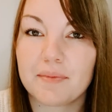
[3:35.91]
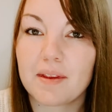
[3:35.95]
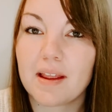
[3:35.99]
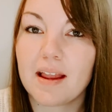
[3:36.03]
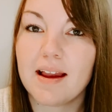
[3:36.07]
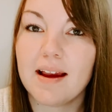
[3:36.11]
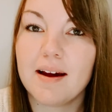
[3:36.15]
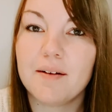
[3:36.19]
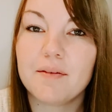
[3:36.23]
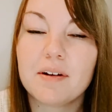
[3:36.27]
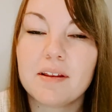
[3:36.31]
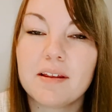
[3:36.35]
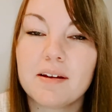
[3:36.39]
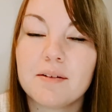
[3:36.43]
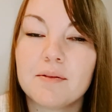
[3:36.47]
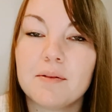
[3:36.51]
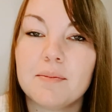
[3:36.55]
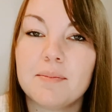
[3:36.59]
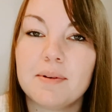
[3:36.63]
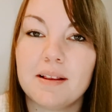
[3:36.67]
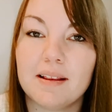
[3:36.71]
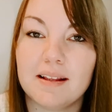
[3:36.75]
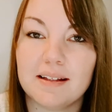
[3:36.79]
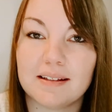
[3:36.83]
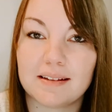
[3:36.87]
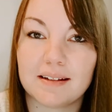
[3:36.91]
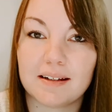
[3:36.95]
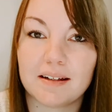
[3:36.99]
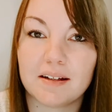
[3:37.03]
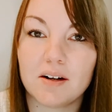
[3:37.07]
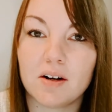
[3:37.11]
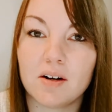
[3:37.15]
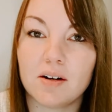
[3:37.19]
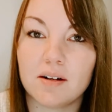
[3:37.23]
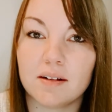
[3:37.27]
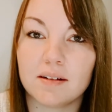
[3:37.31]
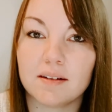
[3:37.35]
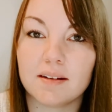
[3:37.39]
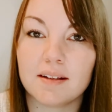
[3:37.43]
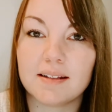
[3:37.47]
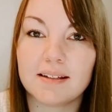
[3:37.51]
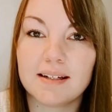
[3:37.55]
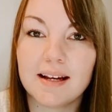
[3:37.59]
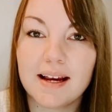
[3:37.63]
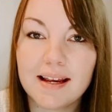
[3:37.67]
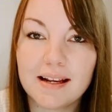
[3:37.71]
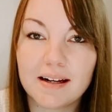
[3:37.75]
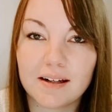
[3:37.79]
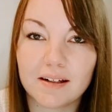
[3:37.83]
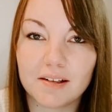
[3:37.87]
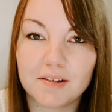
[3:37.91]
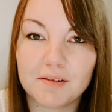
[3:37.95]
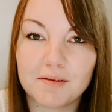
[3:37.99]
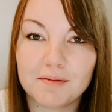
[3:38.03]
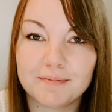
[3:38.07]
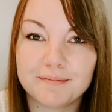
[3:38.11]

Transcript: Everything will be listed on the title.